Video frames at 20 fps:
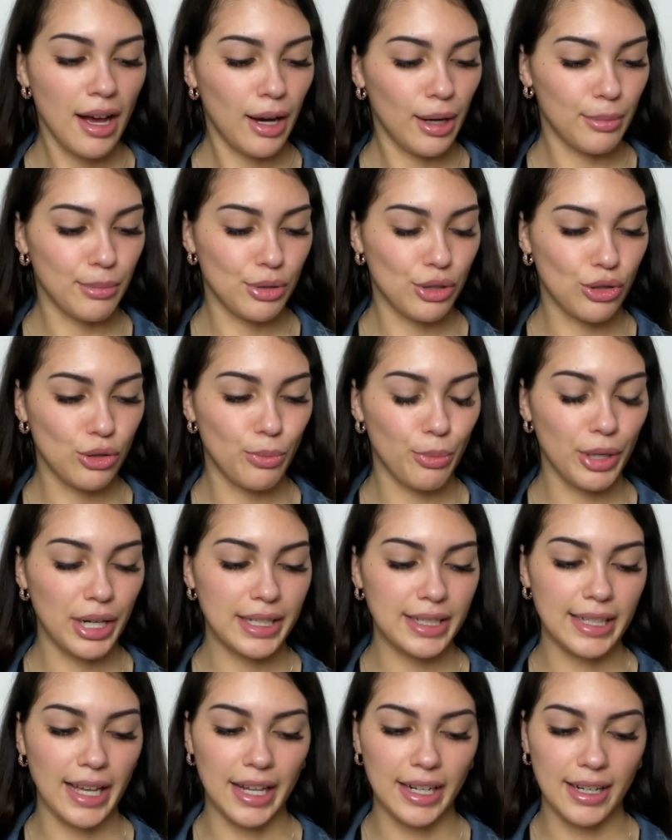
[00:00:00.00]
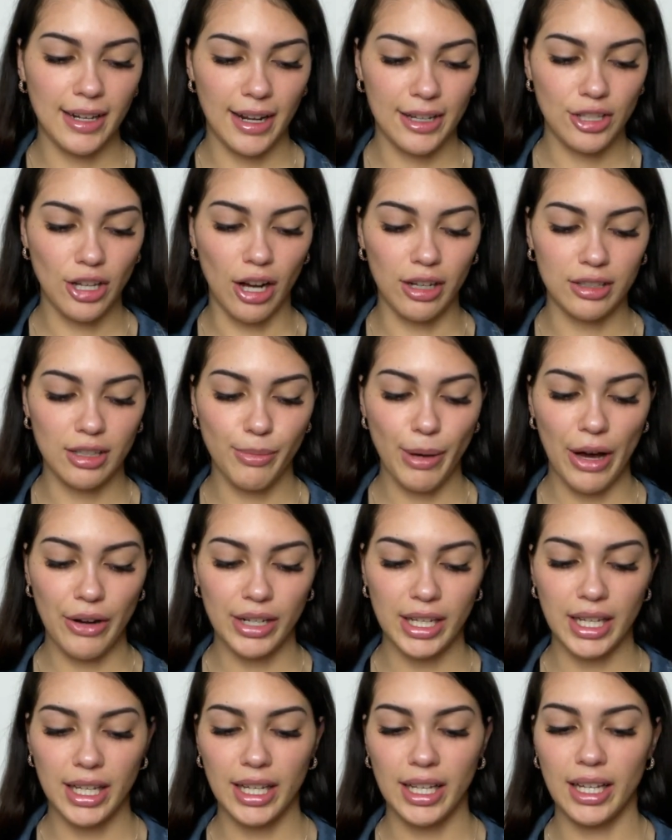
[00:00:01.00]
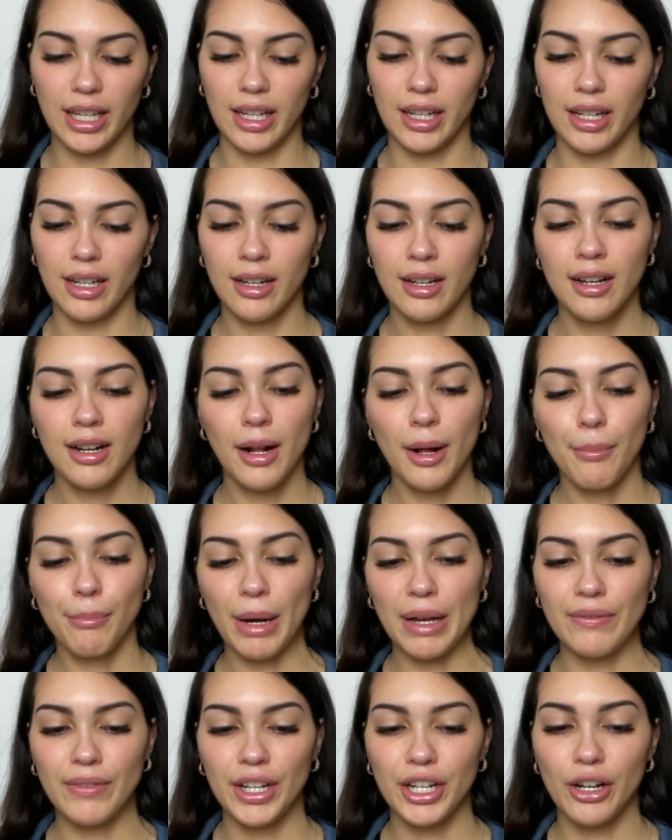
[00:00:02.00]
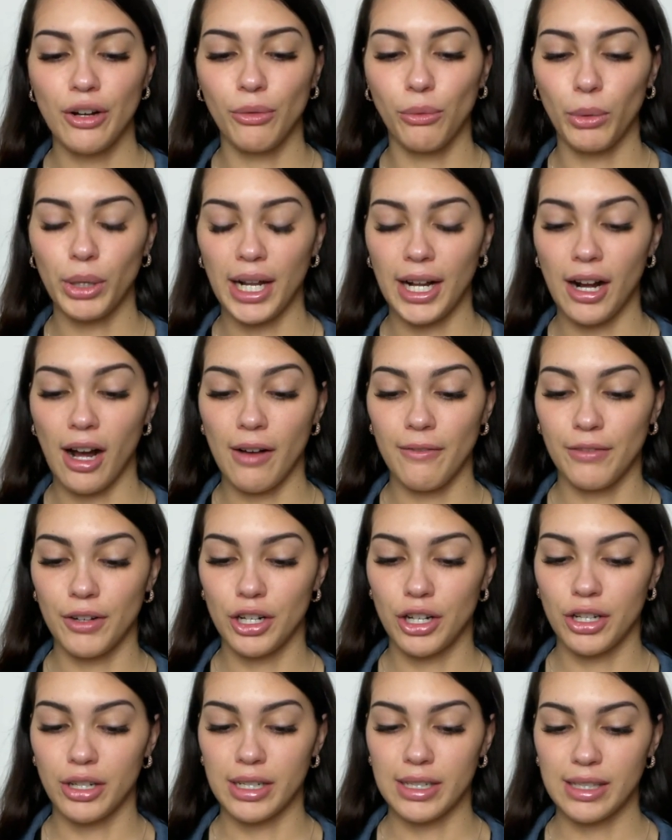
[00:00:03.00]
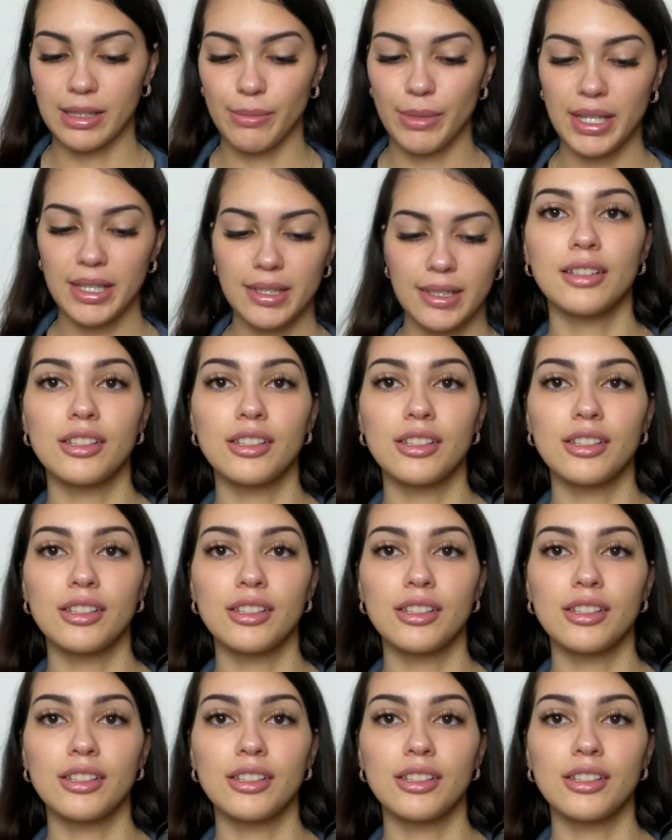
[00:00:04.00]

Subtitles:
I'm super excited. I talked about it in my video of what I got for Christmas.